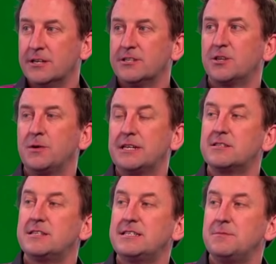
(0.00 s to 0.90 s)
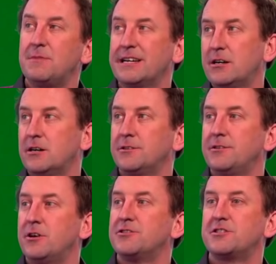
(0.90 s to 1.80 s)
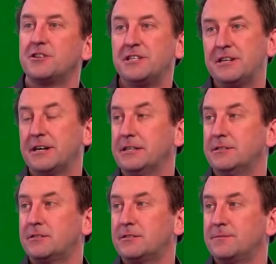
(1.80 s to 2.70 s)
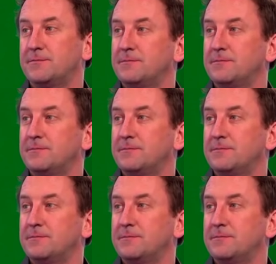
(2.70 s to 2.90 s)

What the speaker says: so he can sit in my garden on sunny days.